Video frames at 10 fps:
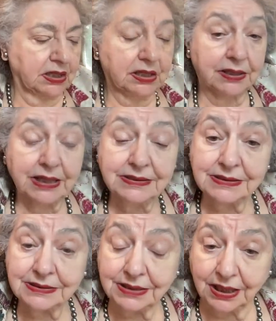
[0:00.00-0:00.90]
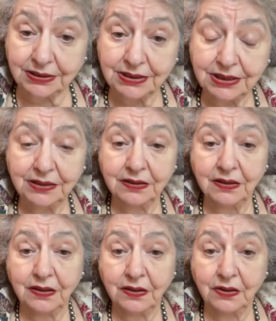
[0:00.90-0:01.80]
They study
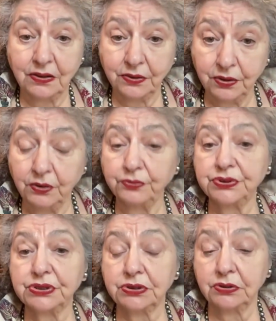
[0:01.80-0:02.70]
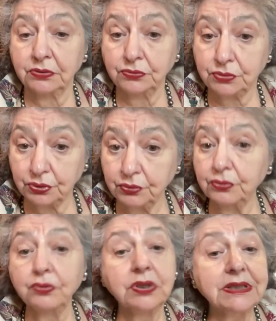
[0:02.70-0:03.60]
those
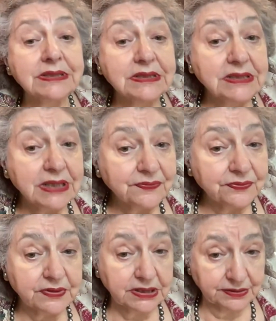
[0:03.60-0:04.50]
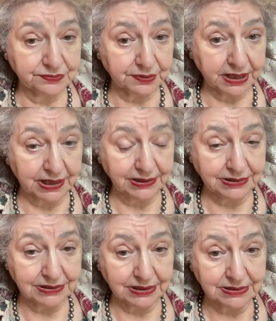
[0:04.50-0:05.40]
two different
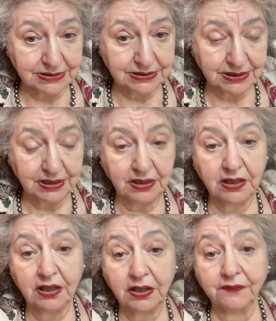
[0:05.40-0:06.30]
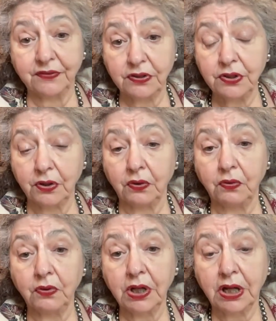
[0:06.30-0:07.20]
realities, even
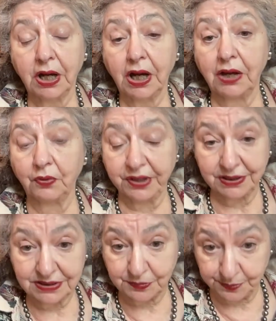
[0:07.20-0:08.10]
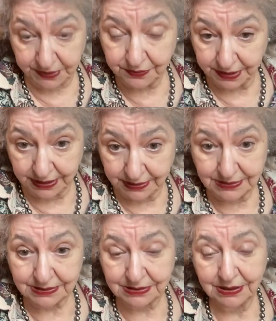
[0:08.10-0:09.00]
though our
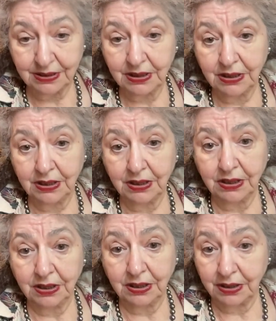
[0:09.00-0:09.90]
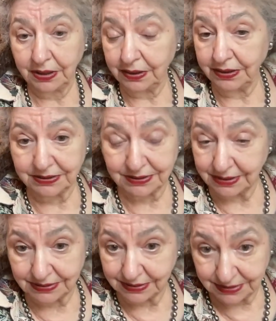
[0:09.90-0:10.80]
experience is
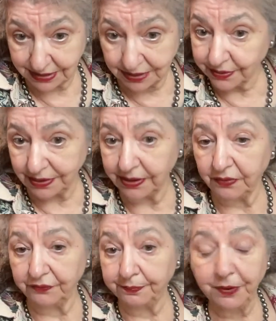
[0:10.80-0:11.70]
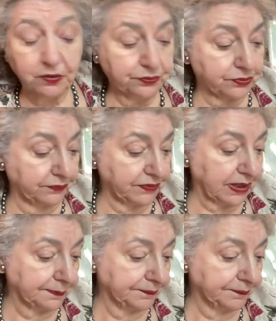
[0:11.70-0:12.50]
necessarily of both of them,